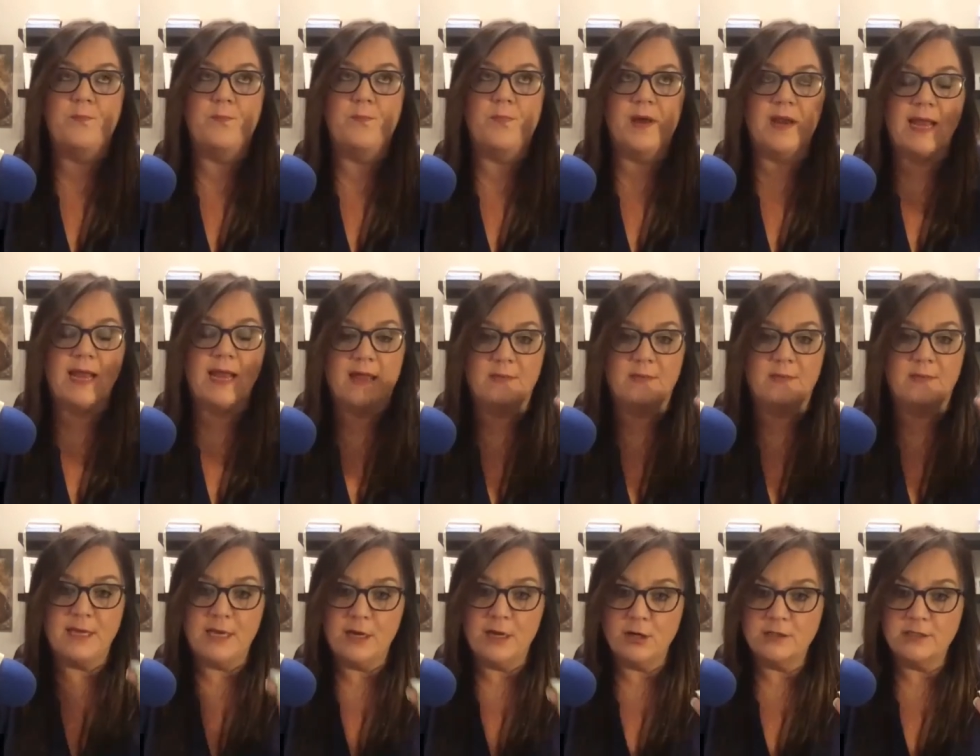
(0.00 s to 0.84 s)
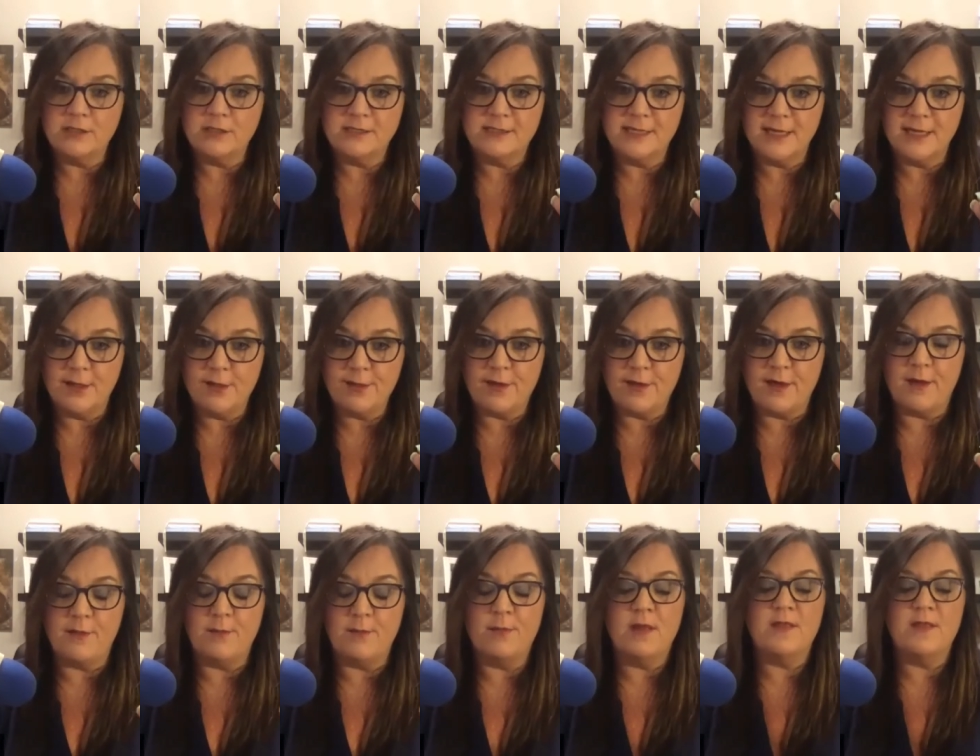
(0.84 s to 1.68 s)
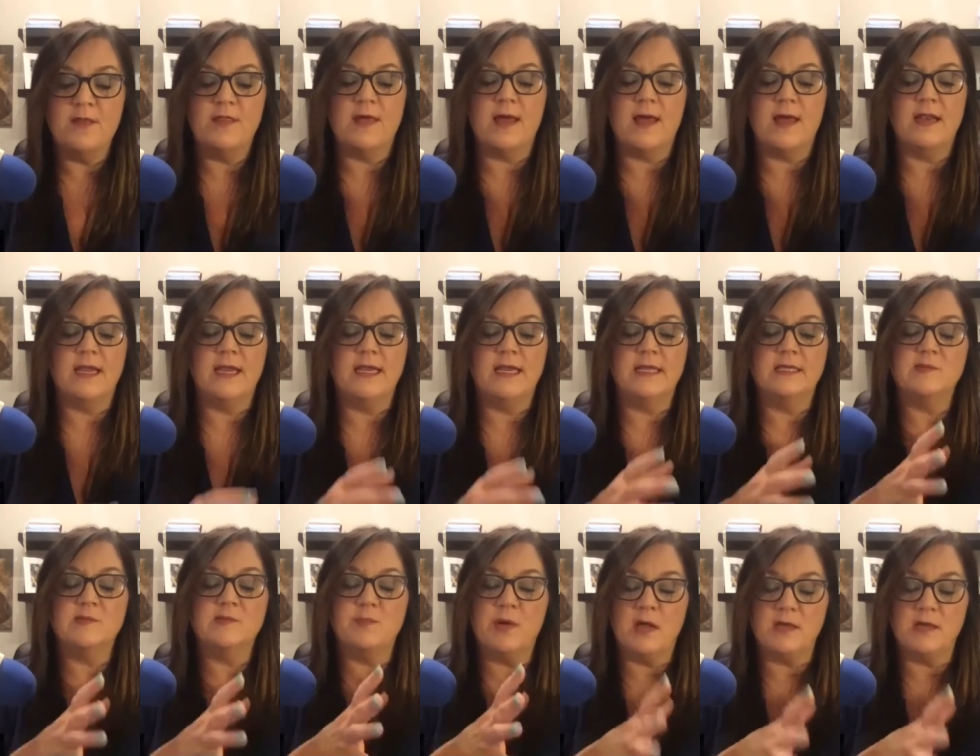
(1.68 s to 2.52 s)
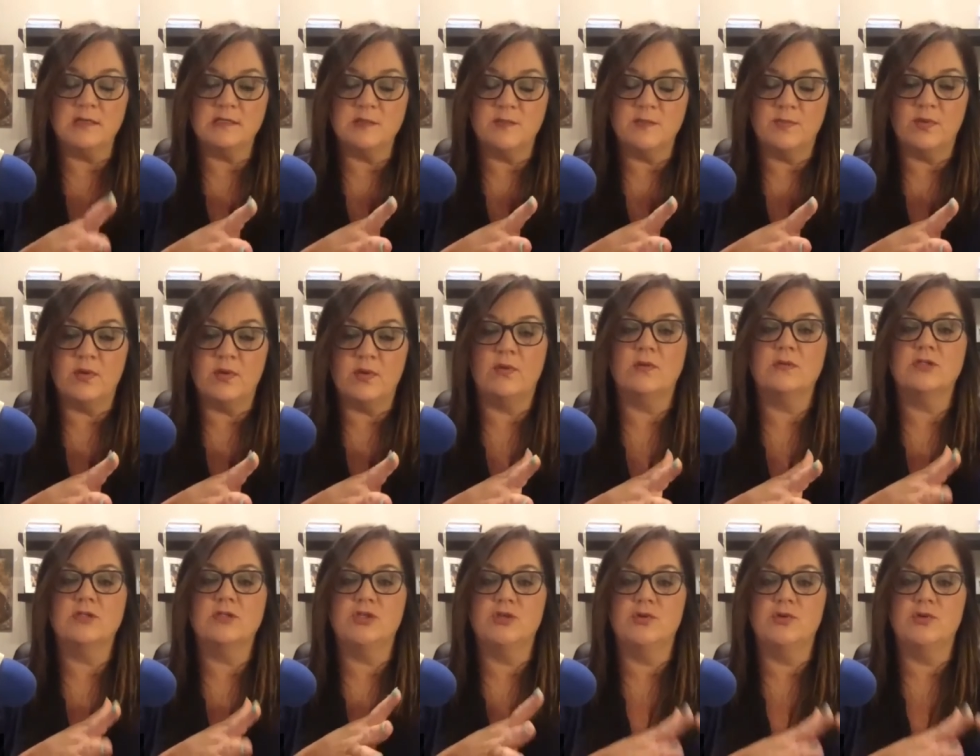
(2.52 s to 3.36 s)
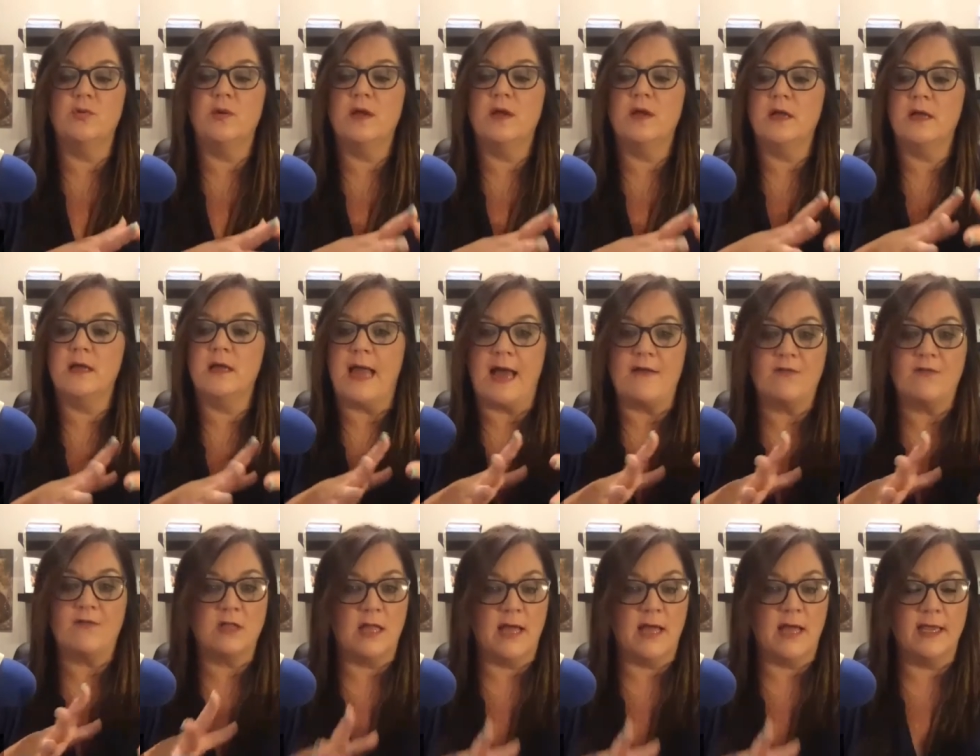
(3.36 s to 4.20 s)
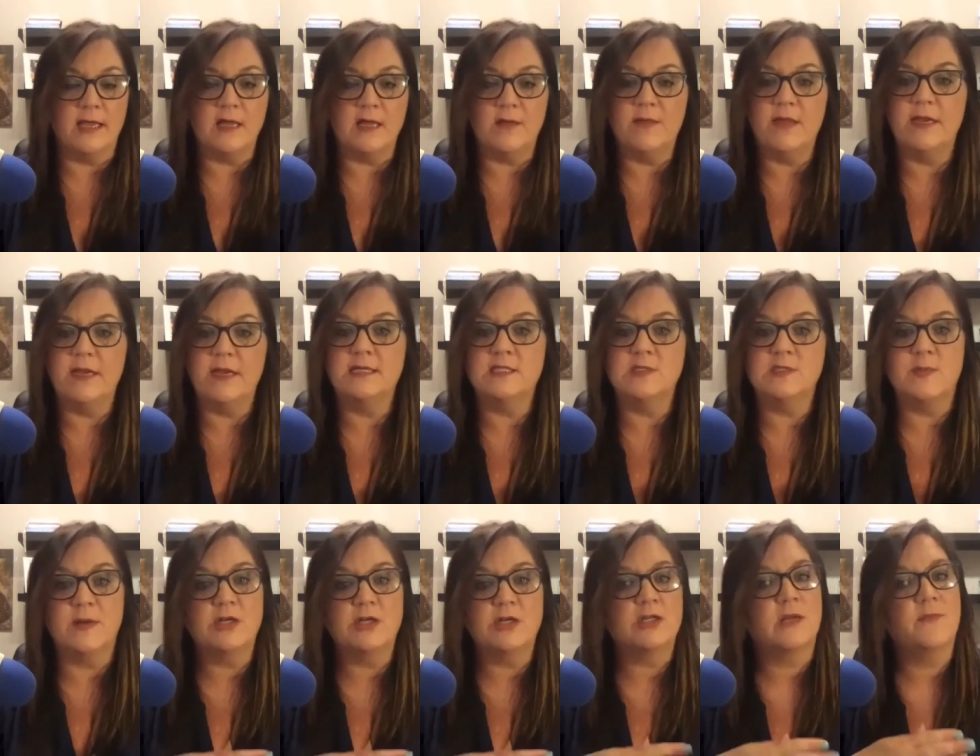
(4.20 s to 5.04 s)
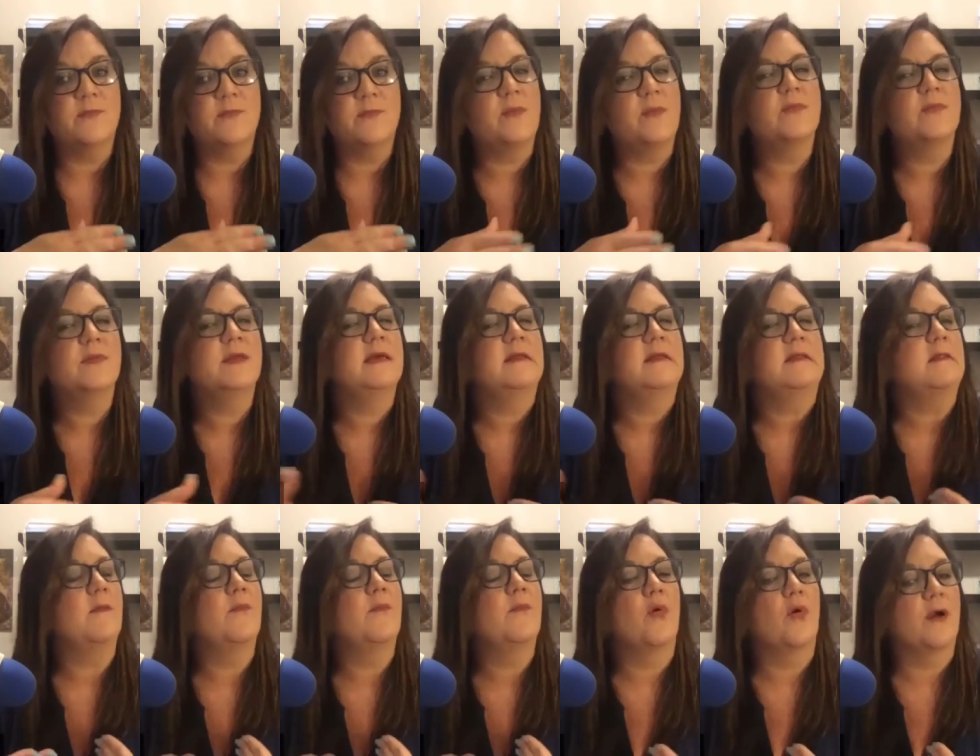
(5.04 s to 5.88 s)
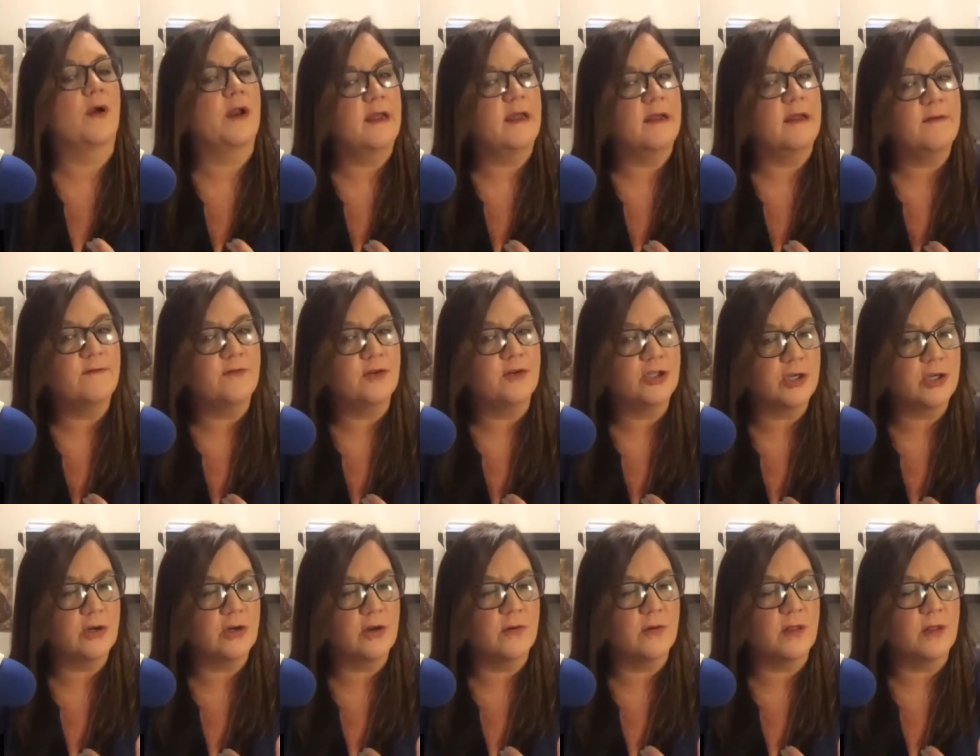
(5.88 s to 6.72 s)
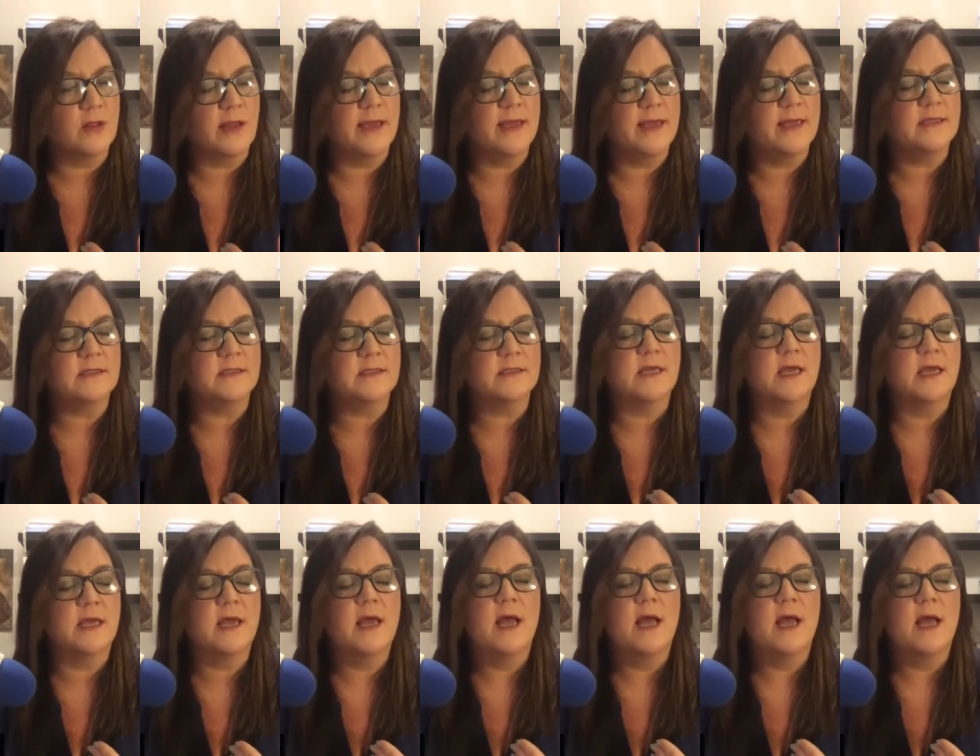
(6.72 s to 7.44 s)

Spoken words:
But I am here to tell them that it is possible to have a client come in, especially probably in the morning for sugar clients,